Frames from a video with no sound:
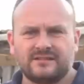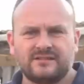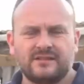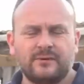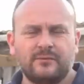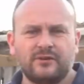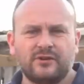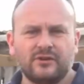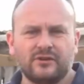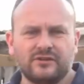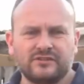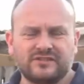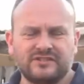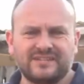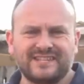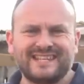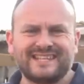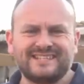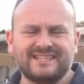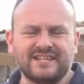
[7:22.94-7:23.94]
There we go, it's
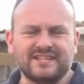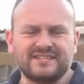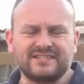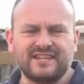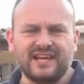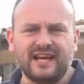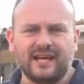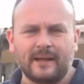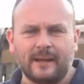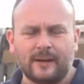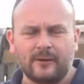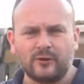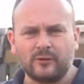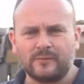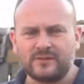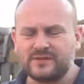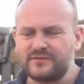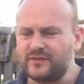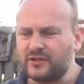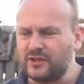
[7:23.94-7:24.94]
as easy as that. I
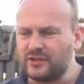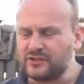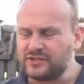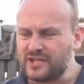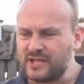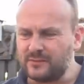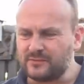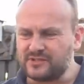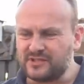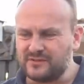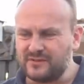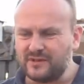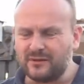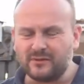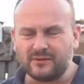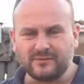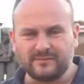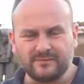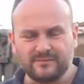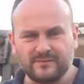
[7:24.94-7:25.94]
hope this video has helped you
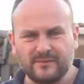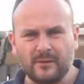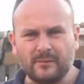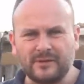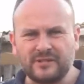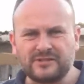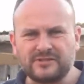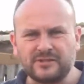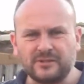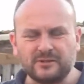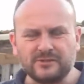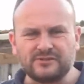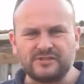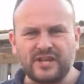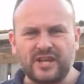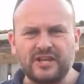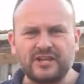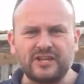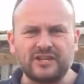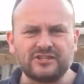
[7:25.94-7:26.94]
out. Not many tools
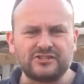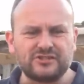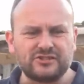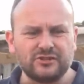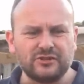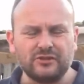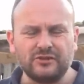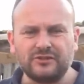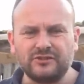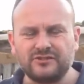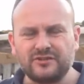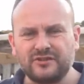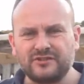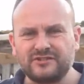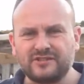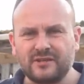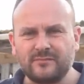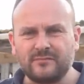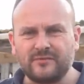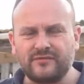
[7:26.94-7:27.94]
needed as shown. It's
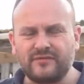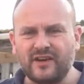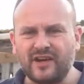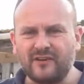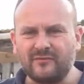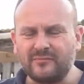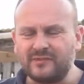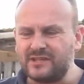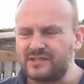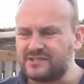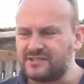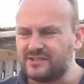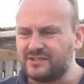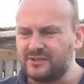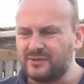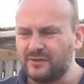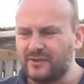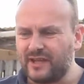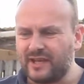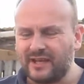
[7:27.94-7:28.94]
only taken me five minutes to
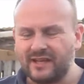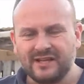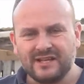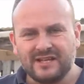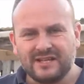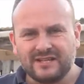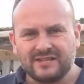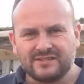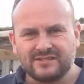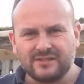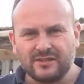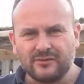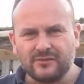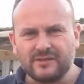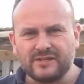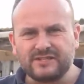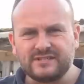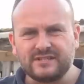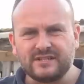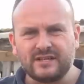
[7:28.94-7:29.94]
do that. There's no
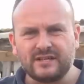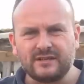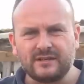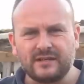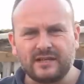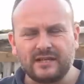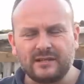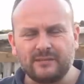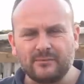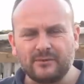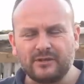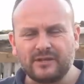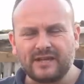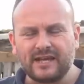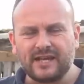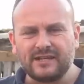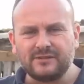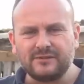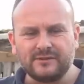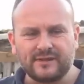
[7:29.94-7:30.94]
reason uh, anybody
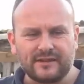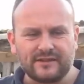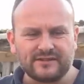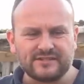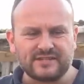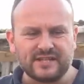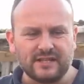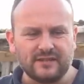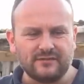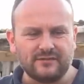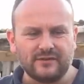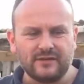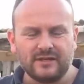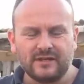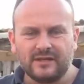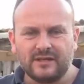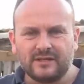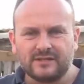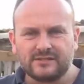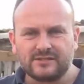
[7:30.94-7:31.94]
can't do that themselves.
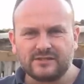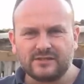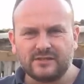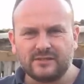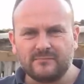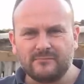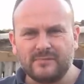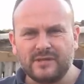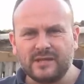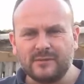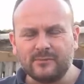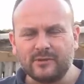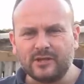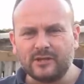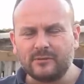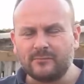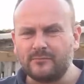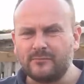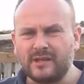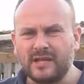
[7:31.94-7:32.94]
So
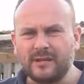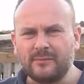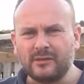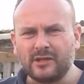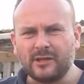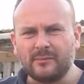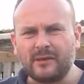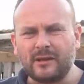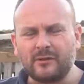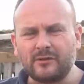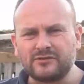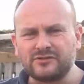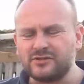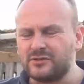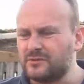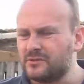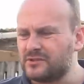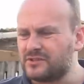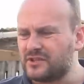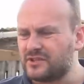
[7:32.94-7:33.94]
minimal, minimal amount of
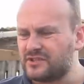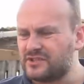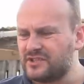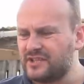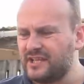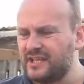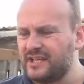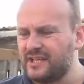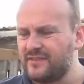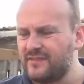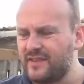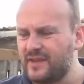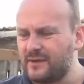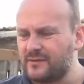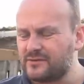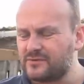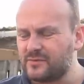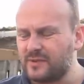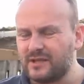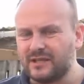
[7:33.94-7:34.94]
tools that's needed there
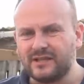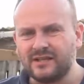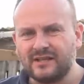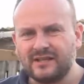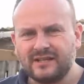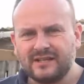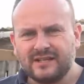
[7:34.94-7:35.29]
as well.